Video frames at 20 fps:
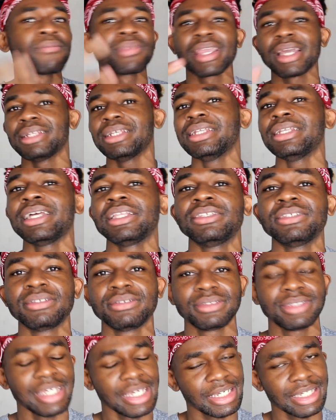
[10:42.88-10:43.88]
And then I
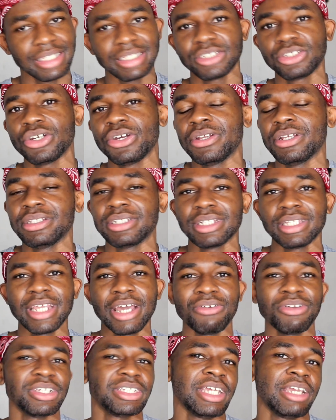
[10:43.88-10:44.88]
take in certain
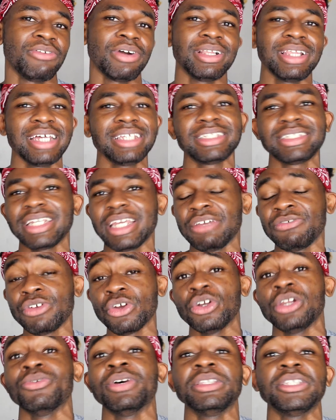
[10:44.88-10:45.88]
scenarios saying, well, let's say if you
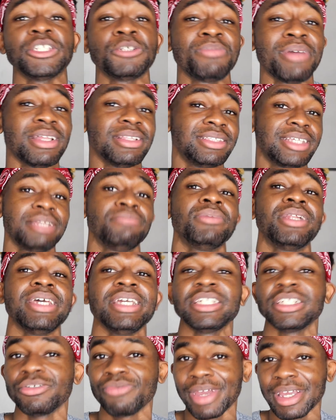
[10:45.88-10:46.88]
only want to spend 10
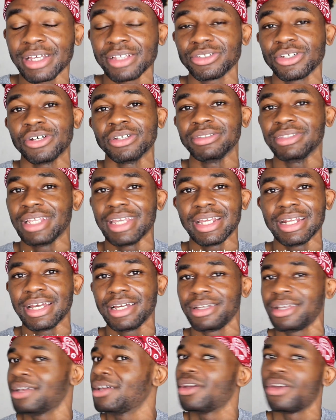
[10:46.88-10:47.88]
Malaysian ringgit on
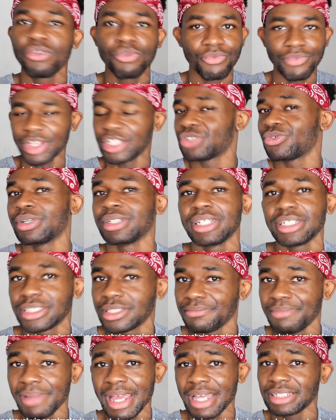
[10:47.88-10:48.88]
data, which one is
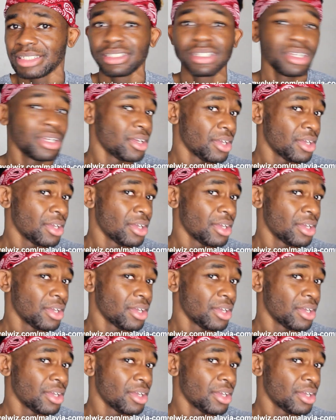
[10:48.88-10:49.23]
the best?